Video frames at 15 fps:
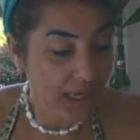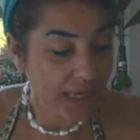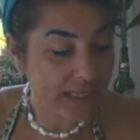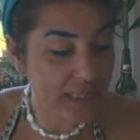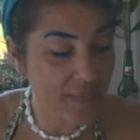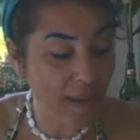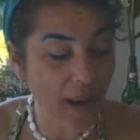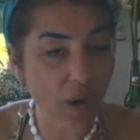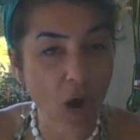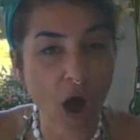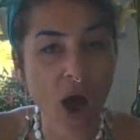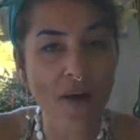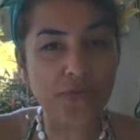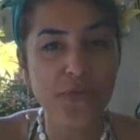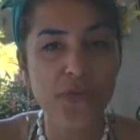It's about
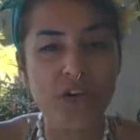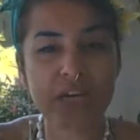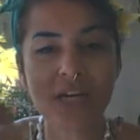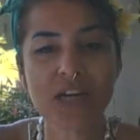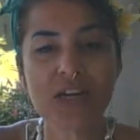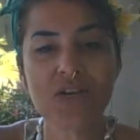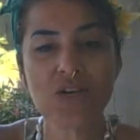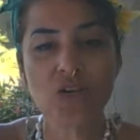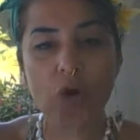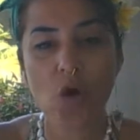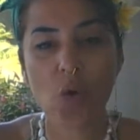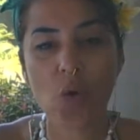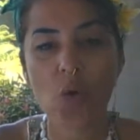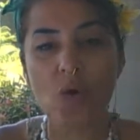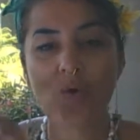offering
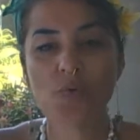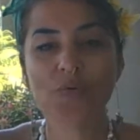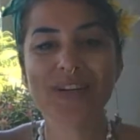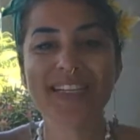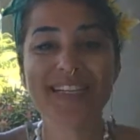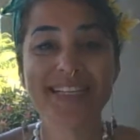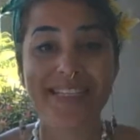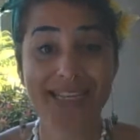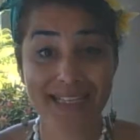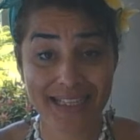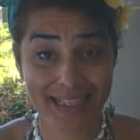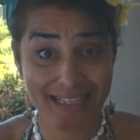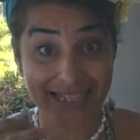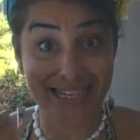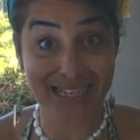no
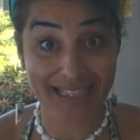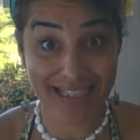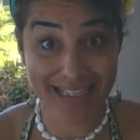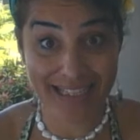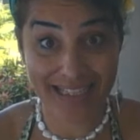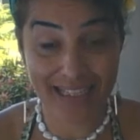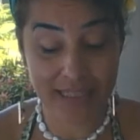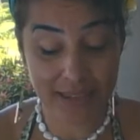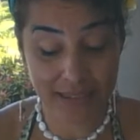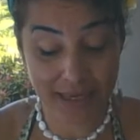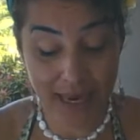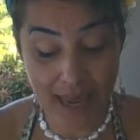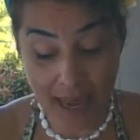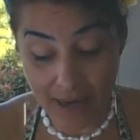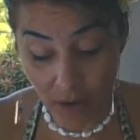resistance
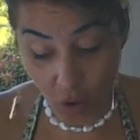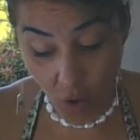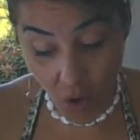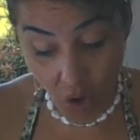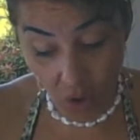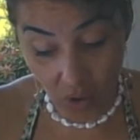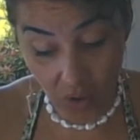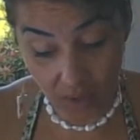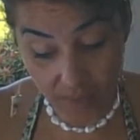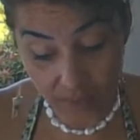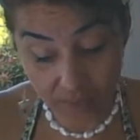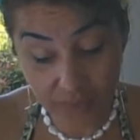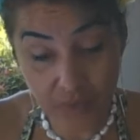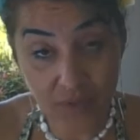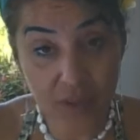at all.
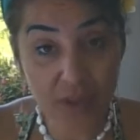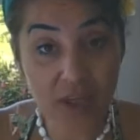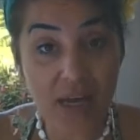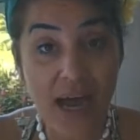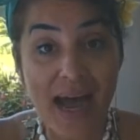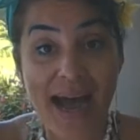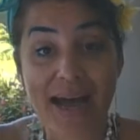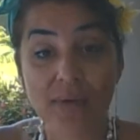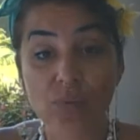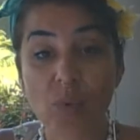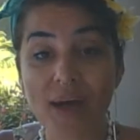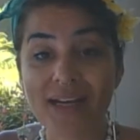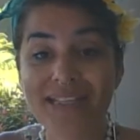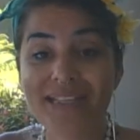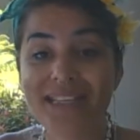And
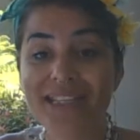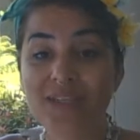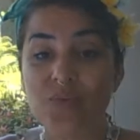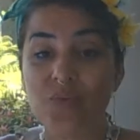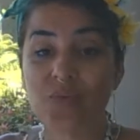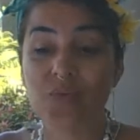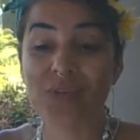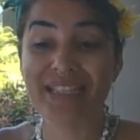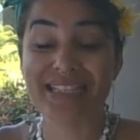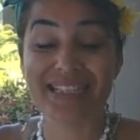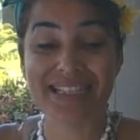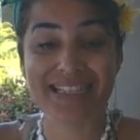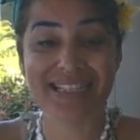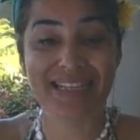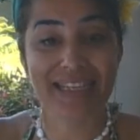what is this
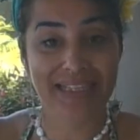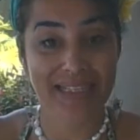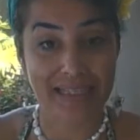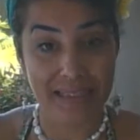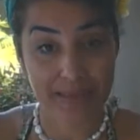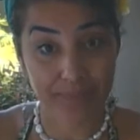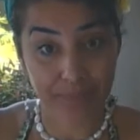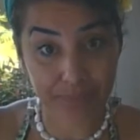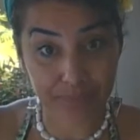resistance?